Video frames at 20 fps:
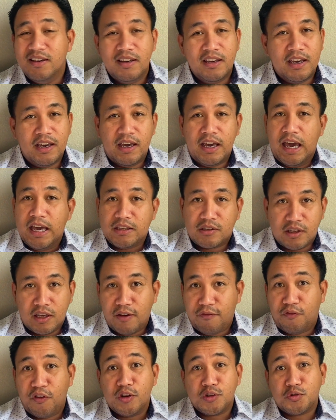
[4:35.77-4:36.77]
It
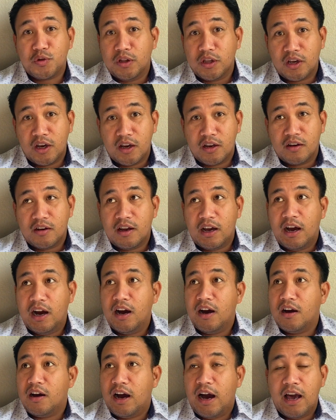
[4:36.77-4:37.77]
feels really good.
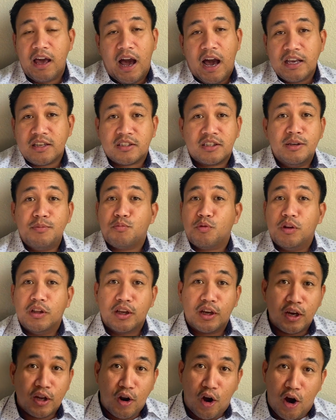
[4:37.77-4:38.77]
I sleep really
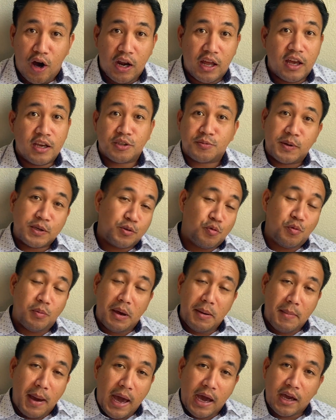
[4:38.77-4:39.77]
good on it, especially with my
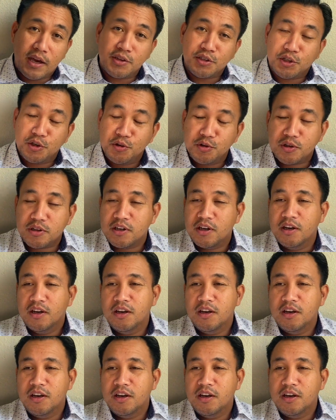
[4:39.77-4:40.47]
back issues.